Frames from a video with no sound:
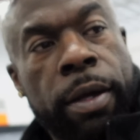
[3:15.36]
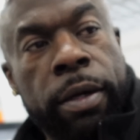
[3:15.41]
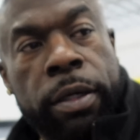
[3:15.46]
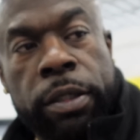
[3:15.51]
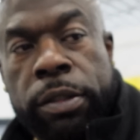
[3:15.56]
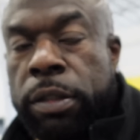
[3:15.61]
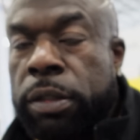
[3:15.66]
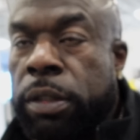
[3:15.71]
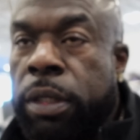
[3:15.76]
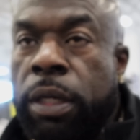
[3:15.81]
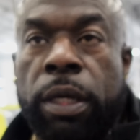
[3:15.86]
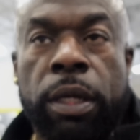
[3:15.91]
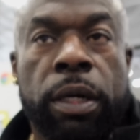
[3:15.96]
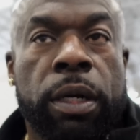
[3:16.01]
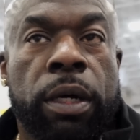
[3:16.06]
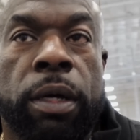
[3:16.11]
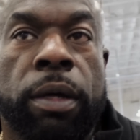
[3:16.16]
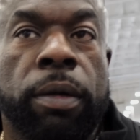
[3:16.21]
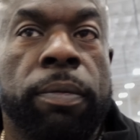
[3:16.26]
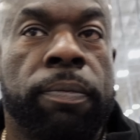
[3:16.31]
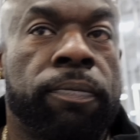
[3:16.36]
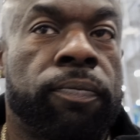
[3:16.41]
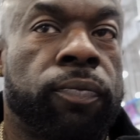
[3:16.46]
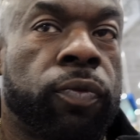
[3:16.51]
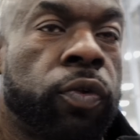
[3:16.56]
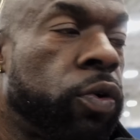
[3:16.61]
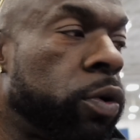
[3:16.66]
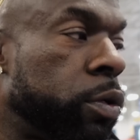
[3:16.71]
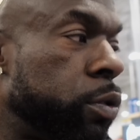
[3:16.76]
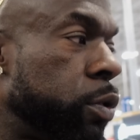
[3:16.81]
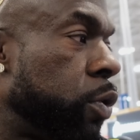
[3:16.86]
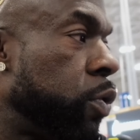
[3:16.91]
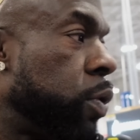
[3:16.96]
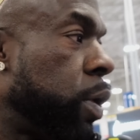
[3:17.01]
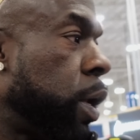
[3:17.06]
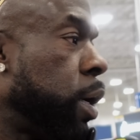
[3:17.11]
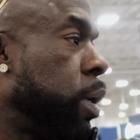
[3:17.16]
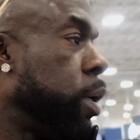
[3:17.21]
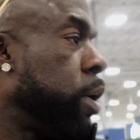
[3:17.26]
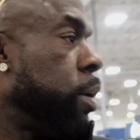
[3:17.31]
Because it's lit up. Yours My, don't
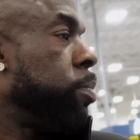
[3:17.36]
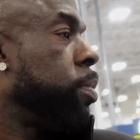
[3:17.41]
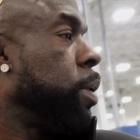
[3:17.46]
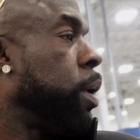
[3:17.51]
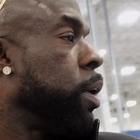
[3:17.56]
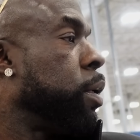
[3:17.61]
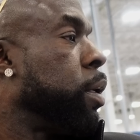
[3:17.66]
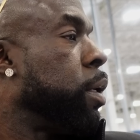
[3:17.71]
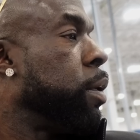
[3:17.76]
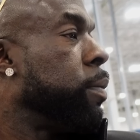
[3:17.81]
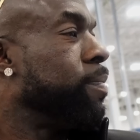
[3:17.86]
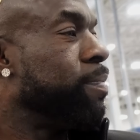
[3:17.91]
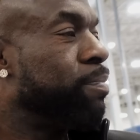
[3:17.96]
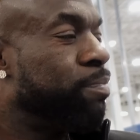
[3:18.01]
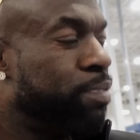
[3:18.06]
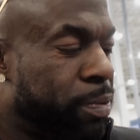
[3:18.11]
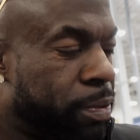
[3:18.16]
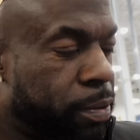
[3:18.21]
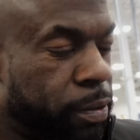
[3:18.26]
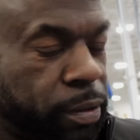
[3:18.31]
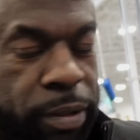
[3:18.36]
light up. Yeah, it is. Mine's lit